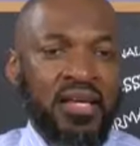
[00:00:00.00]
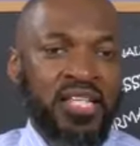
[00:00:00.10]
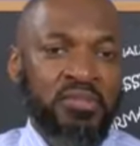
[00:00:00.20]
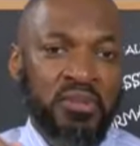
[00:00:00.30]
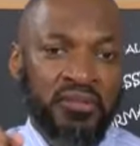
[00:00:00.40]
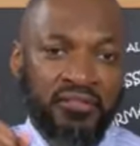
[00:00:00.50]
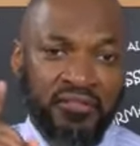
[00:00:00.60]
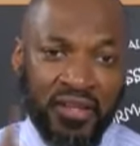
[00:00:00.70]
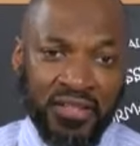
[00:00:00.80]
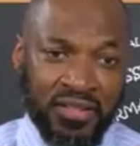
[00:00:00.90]
It's been
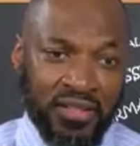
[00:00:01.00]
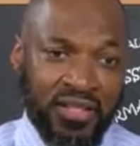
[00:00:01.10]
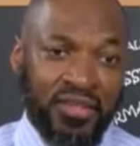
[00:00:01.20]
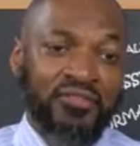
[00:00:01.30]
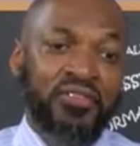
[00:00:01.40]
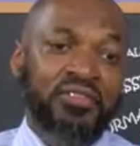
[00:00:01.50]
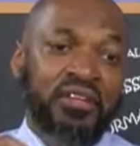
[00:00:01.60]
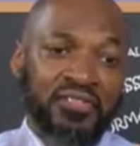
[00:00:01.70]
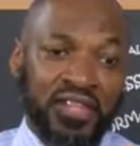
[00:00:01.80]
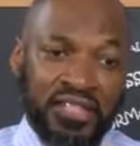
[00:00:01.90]
fun for
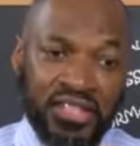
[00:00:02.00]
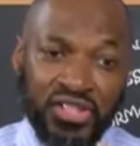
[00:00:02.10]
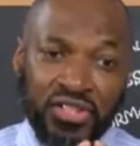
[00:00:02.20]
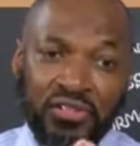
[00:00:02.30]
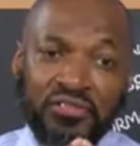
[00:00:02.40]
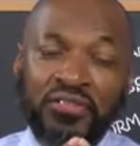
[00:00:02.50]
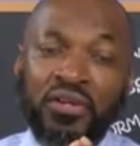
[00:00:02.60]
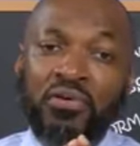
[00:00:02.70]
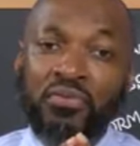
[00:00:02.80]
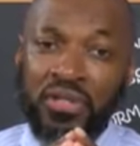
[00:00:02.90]
another edition of
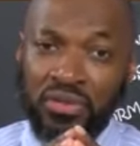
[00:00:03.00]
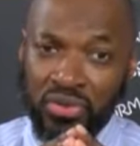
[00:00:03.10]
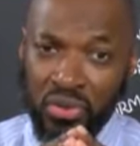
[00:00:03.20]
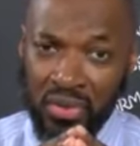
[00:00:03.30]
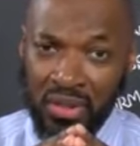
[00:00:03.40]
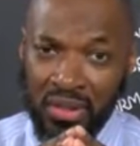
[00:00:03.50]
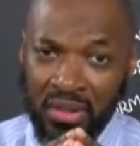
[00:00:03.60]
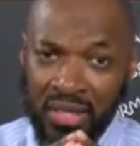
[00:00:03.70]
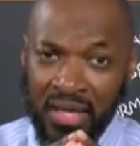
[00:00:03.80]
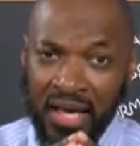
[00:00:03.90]
Real Talk.
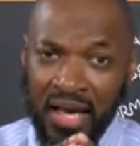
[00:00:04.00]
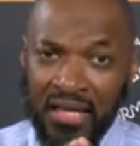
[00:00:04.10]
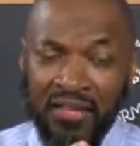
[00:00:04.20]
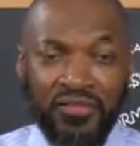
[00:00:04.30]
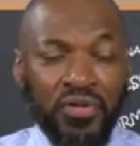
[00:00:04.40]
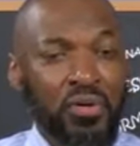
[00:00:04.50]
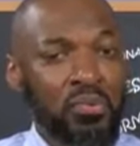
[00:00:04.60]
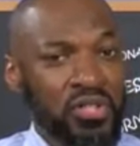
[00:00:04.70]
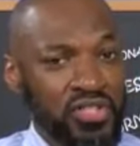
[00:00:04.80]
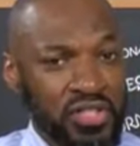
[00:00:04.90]
And if you are
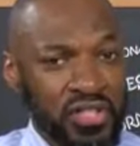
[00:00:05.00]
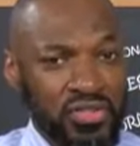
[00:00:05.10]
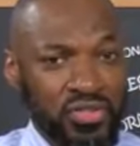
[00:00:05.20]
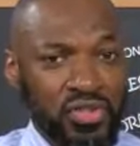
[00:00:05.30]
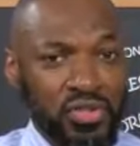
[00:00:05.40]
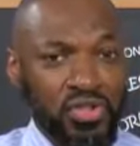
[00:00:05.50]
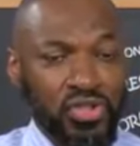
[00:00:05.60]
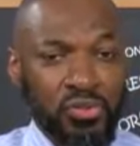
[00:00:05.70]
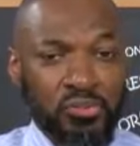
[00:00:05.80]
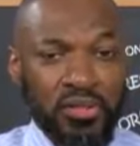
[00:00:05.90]
watching this on
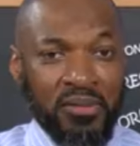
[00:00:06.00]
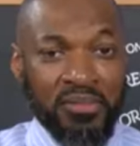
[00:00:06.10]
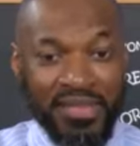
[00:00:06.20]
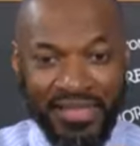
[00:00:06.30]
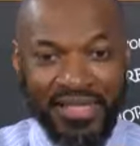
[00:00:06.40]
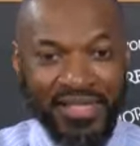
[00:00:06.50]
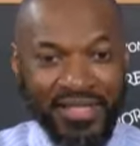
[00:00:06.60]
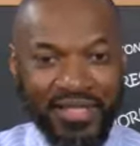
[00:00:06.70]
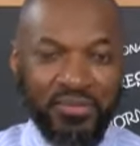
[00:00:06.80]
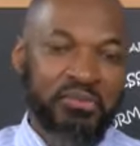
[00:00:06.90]
YouTube, please
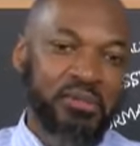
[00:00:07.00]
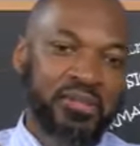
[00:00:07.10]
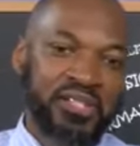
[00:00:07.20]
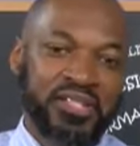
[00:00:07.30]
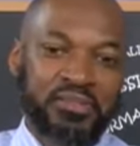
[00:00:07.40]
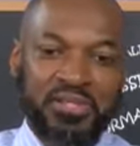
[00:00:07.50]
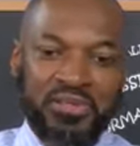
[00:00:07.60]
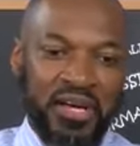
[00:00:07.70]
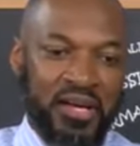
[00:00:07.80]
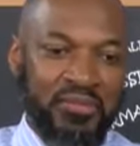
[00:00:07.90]
remember to
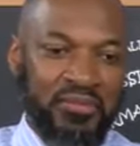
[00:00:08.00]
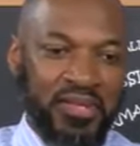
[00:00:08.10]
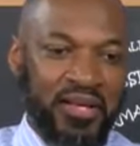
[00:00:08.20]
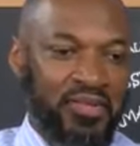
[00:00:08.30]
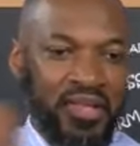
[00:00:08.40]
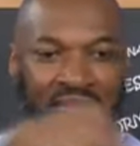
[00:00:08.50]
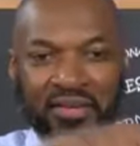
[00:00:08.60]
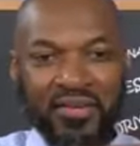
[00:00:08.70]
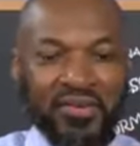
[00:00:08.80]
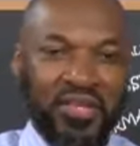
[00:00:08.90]
subscribe down there
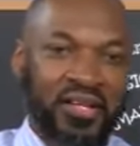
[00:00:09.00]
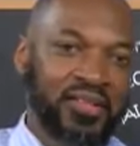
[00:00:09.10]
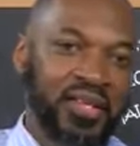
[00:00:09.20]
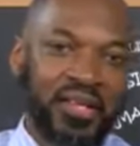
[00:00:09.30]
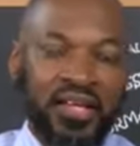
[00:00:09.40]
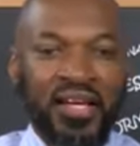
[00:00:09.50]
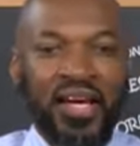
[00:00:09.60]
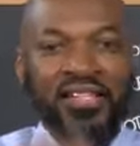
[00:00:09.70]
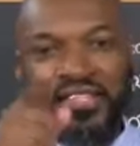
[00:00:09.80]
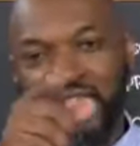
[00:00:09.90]
or down there.
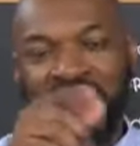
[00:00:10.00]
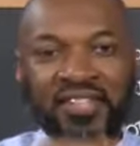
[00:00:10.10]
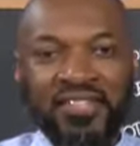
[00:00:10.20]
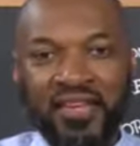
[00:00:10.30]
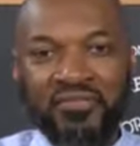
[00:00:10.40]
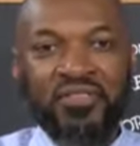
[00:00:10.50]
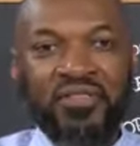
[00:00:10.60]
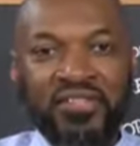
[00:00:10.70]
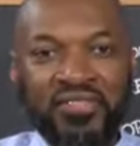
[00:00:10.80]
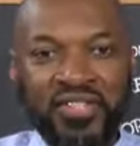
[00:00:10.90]
And I'll see you next time for another